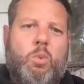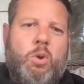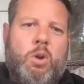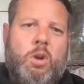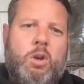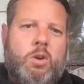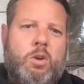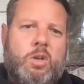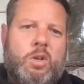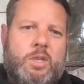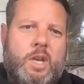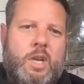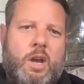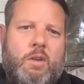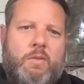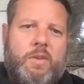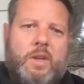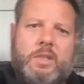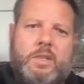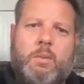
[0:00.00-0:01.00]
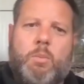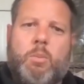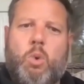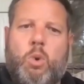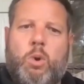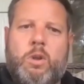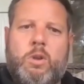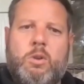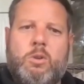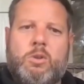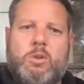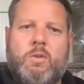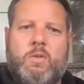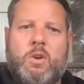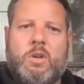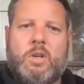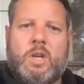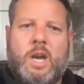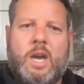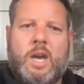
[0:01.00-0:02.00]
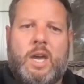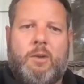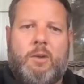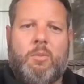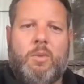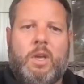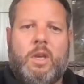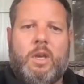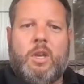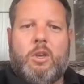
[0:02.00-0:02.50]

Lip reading: wood yourself? That's a poor use of your time.